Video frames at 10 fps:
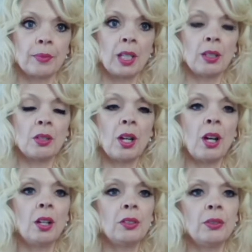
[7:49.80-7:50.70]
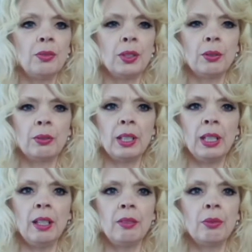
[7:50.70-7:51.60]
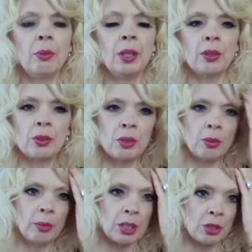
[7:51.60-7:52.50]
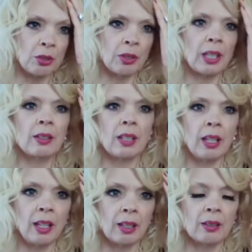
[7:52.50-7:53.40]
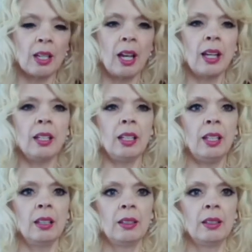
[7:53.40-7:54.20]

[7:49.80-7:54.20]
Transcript: It is hard to feel relief when there's so much stress and anxiety.